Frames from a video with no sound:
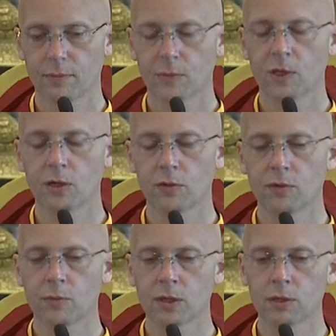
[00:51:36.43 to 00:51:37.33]
if
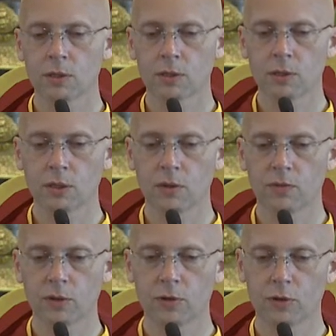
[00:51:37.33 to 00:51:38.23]
you're making a
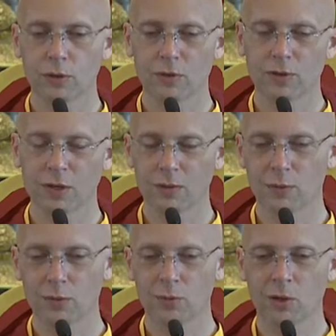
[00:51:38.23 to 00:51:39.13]
gift and you just give kind of a
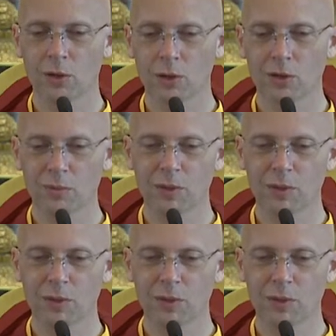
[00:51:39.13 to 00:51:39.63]
small,